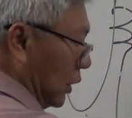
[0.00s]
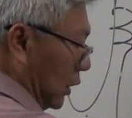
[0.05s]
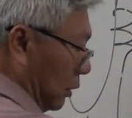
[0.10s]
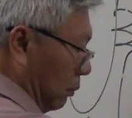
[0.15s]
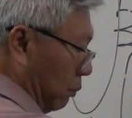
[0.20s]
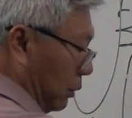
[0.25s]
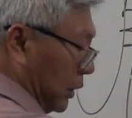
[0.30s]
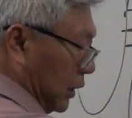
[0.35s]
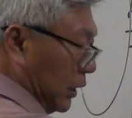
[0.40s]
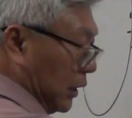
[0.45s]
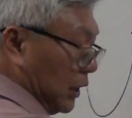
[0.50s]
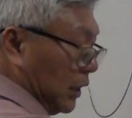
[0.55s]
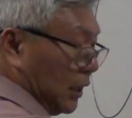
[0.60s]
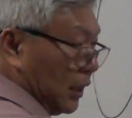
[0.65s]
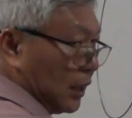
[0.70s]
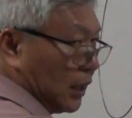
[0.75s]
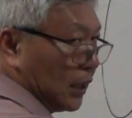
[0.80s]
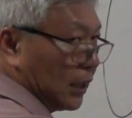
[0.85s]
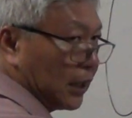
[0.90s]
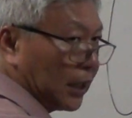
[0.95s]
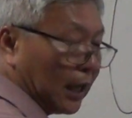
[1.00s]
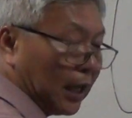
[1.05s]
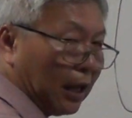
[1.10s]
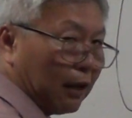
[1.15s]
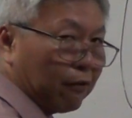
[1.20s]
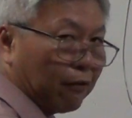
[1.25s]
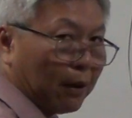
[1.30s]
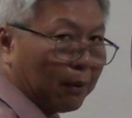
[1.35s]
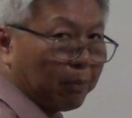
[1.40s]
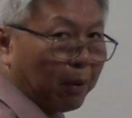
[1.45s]
EB, can I
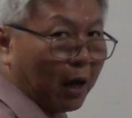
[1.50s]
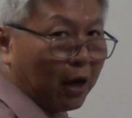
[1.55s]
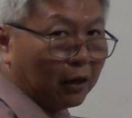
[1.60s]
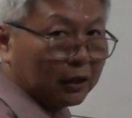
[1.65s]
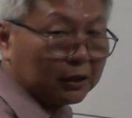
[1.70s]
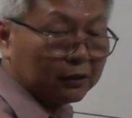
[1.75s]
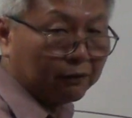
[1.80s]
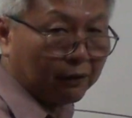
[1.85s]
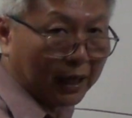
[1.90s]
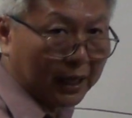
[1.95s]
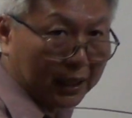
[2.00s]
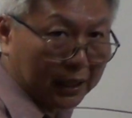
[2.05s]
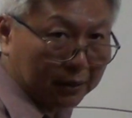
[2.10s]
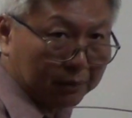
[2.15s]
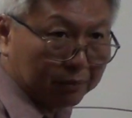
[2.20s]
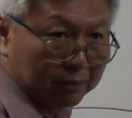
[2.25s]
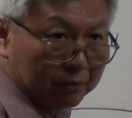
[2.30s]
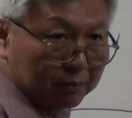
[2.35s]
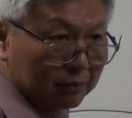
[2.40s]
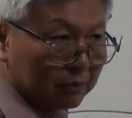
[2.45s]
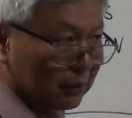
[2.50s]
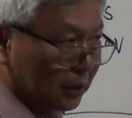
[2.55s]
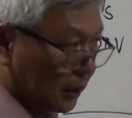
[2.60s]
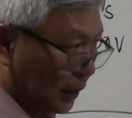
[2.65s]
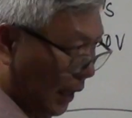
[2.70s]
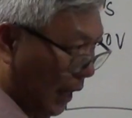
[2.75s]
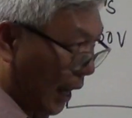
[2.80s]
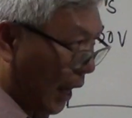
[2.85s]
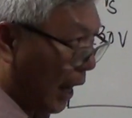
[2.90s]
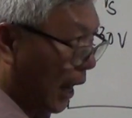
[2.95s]
find power developed?
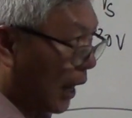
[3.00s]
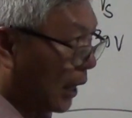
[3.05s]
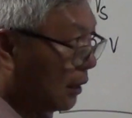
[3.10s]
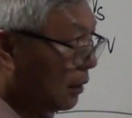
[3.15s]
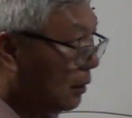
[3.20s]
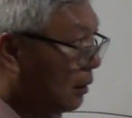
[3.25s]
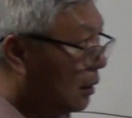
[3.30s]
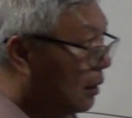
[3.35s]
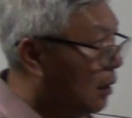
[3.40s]
Can.